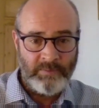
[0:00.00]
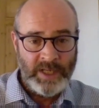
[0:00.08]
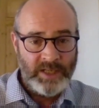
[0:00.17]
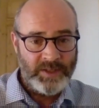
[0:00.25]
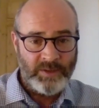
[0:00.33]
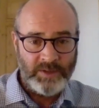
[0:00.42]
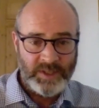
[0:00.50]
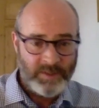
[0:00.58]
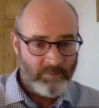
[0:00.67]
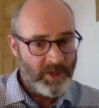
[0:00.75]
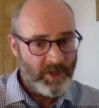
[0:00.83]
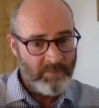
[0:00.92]
So it's
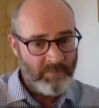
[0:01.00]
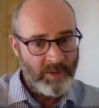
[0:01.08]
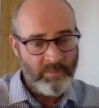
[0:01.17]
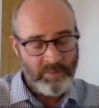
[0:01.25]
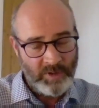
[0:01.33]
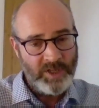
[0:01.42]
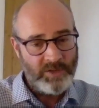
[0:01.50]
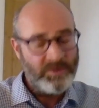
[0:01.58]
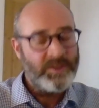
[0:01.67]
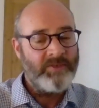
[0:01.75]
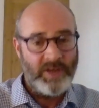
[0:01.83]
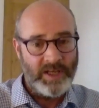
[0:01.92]

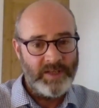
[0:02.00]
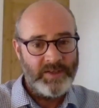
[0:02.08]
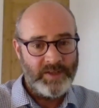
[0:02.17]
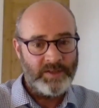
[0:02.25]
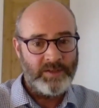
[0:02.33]
useful, I think,